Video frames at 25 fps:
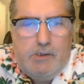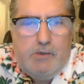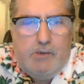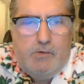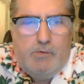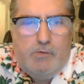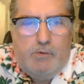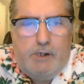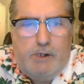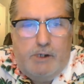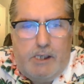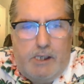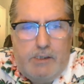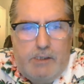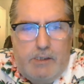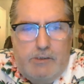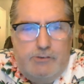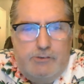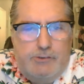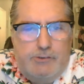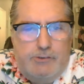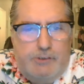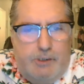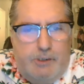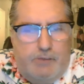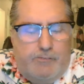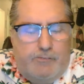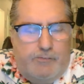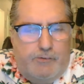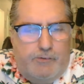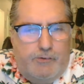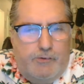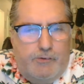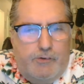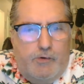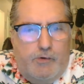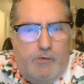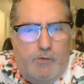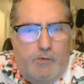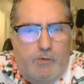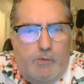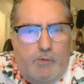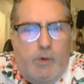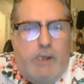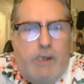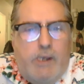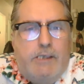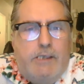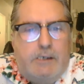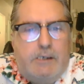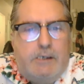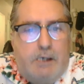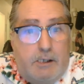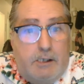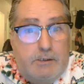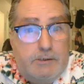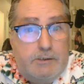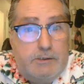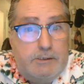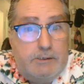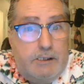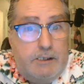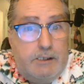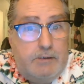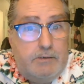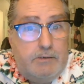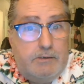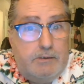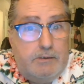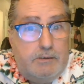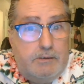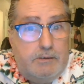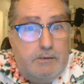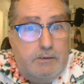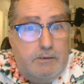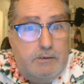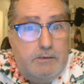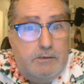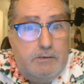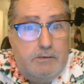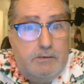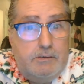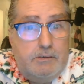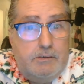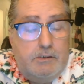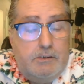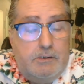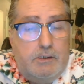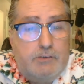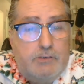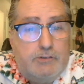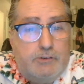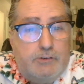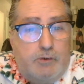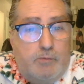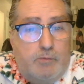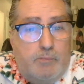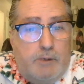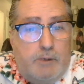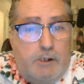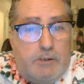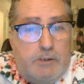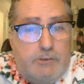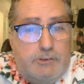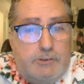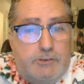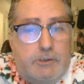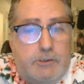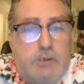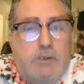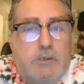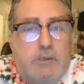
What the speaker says: We're not using it for the weight content so much